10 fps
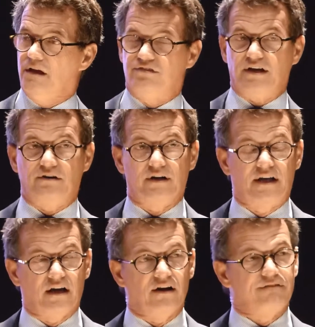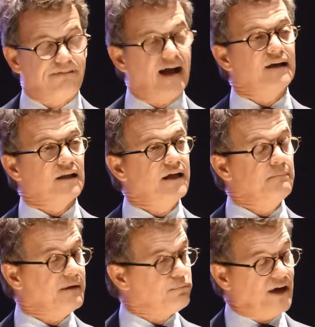Secretary Kerry
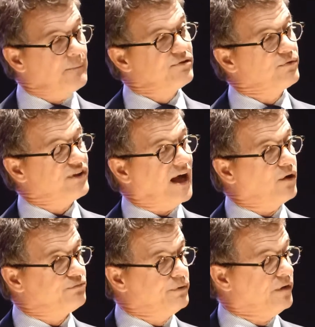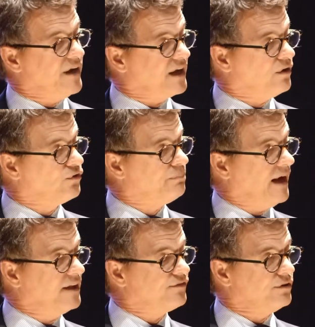finally, perhaps it was the House bill that I
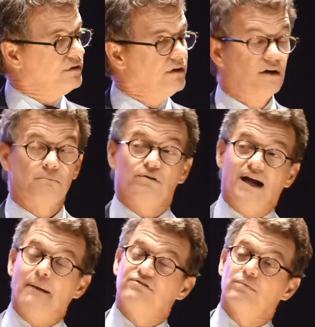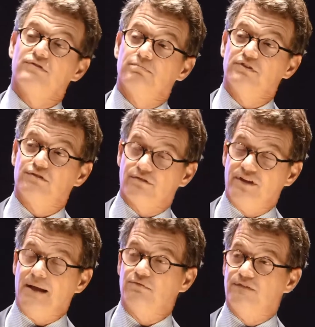co-sponsored, perhaps it was Mr.
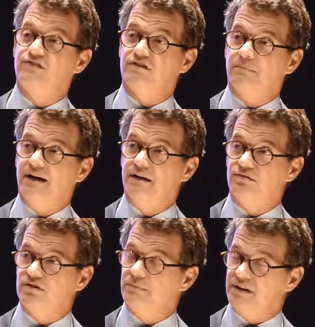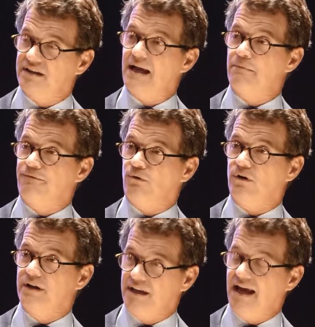Thames' visit to my district, but the day
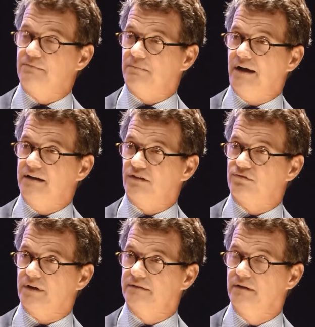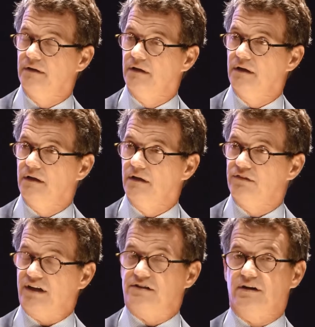before he came to my district,
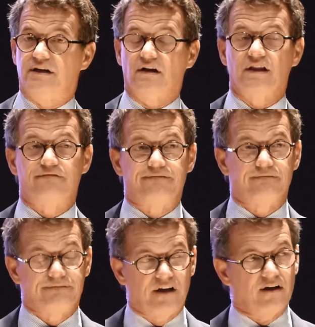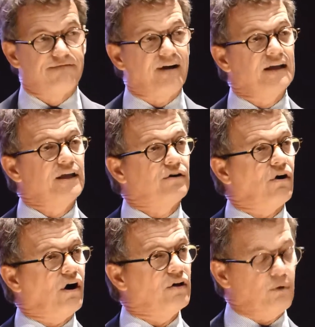Secretary Kerry finally
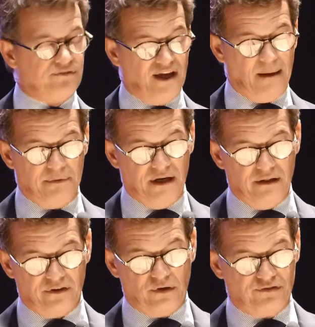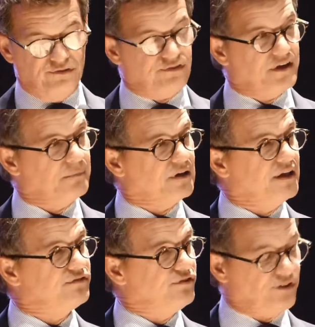called what's happening to the Christians in the Middle
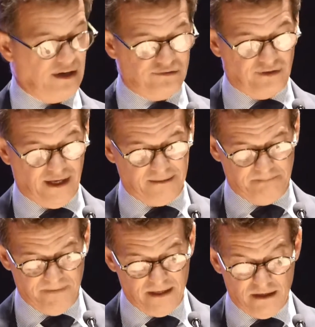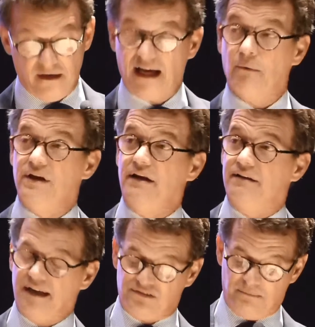East a genocide. Now we need
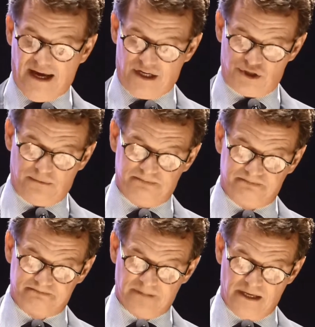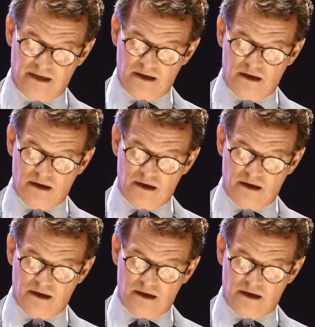to take some action.